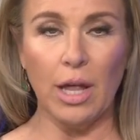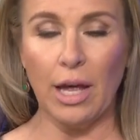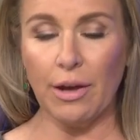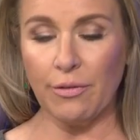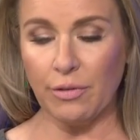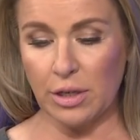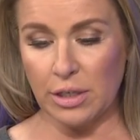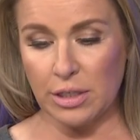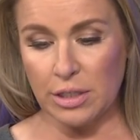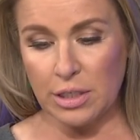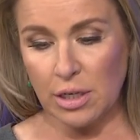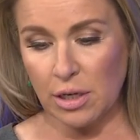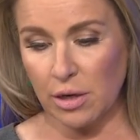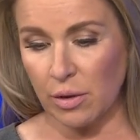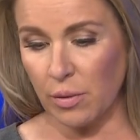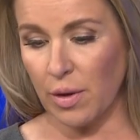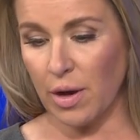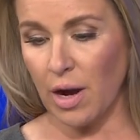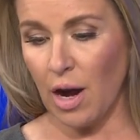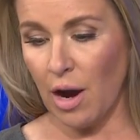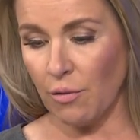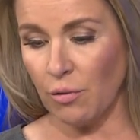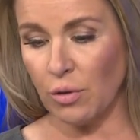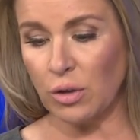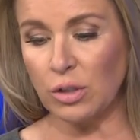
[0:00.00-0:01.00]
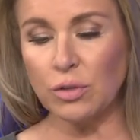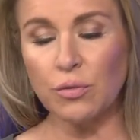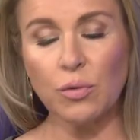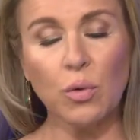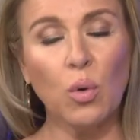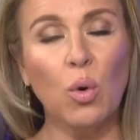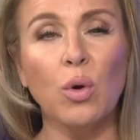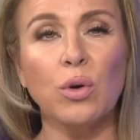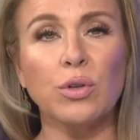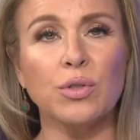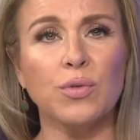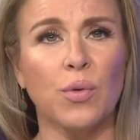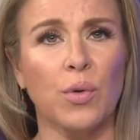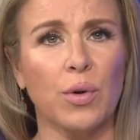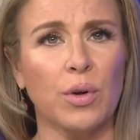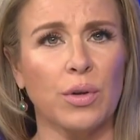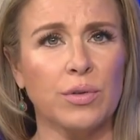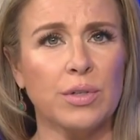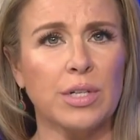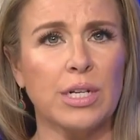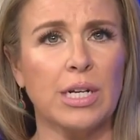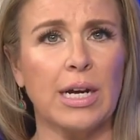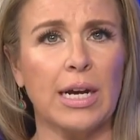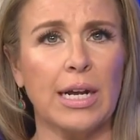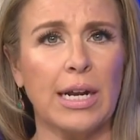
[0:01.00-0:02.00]
We'll have continuing coverage, of course, for
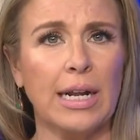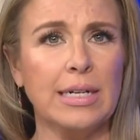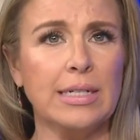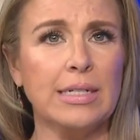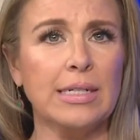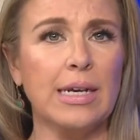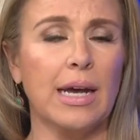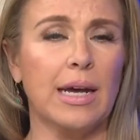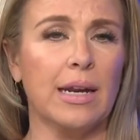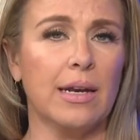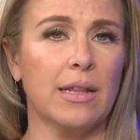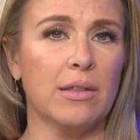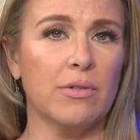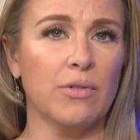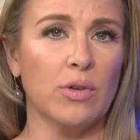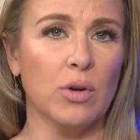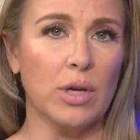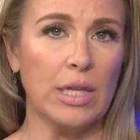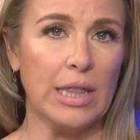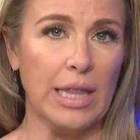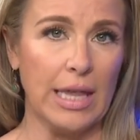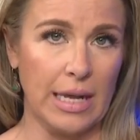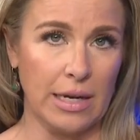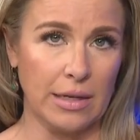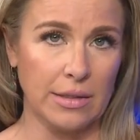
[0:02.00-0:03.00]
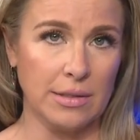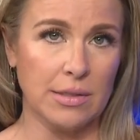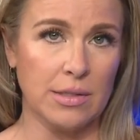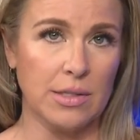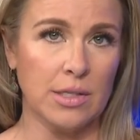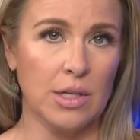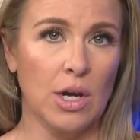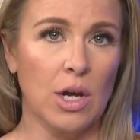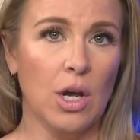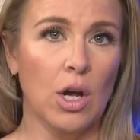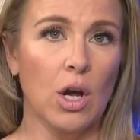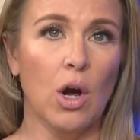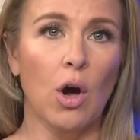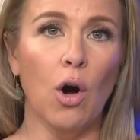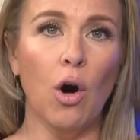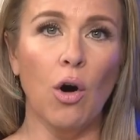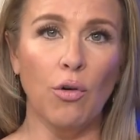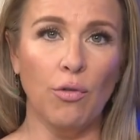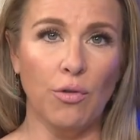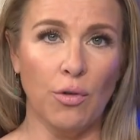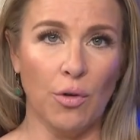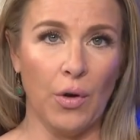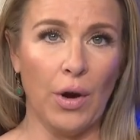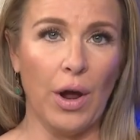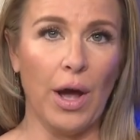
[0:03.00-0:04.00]
you tonight at 10 and the very latest
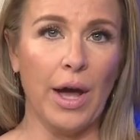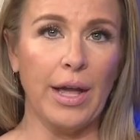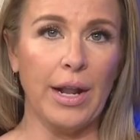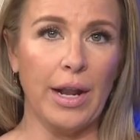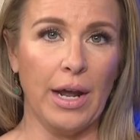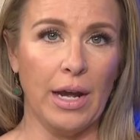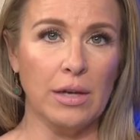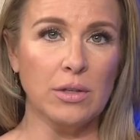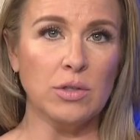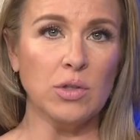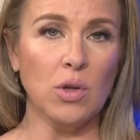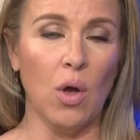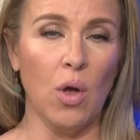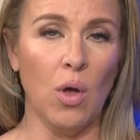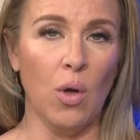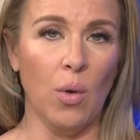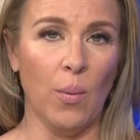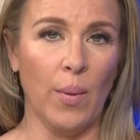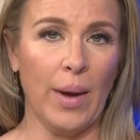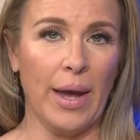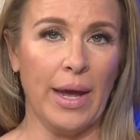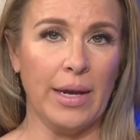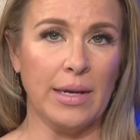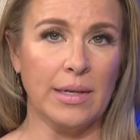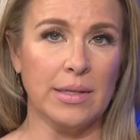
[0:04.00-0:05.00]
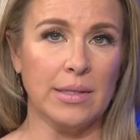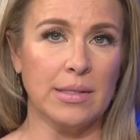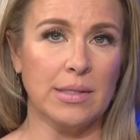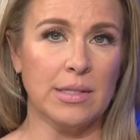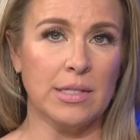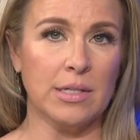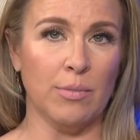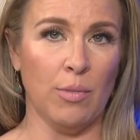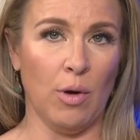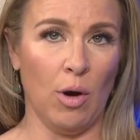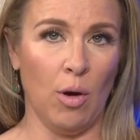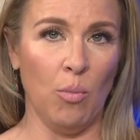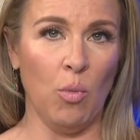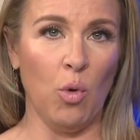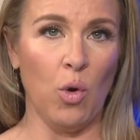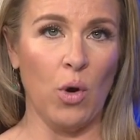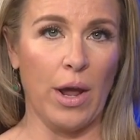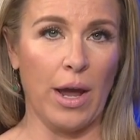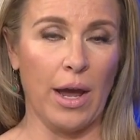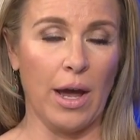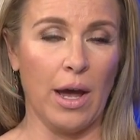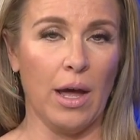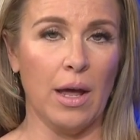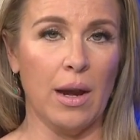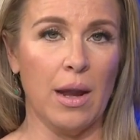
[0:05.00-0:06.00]
overnight, as always, tomorrow
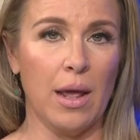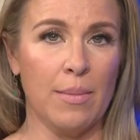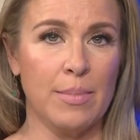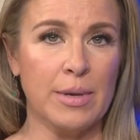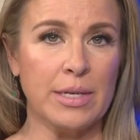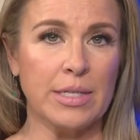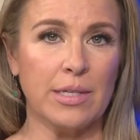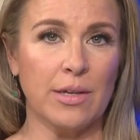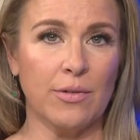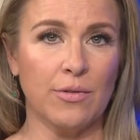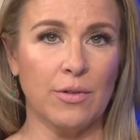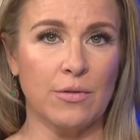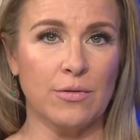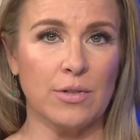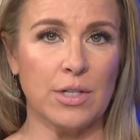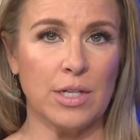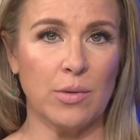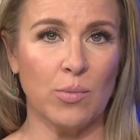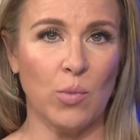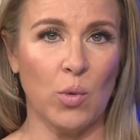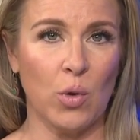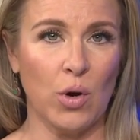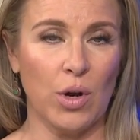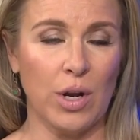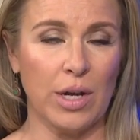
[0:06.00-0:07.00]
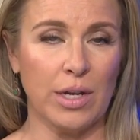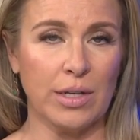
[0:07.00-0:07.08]
morning on ABC 15